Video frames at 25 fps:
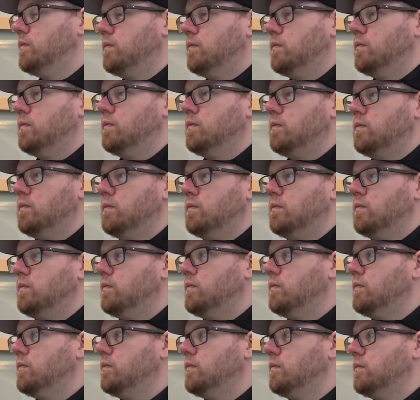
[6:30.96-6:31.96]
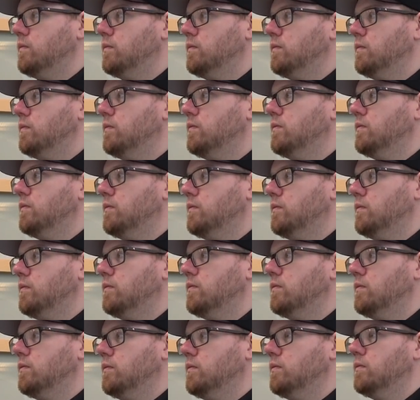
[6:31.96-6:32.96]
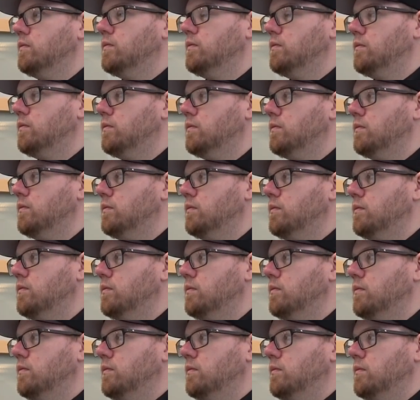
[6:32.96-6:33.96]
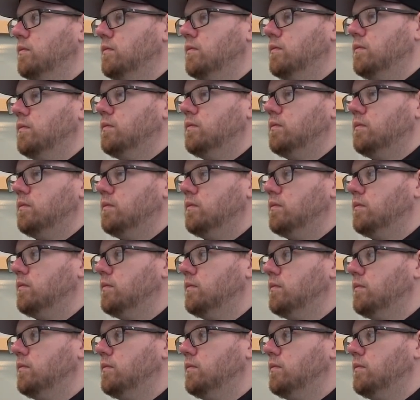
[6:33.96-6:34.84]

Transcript: The person shown says nothing.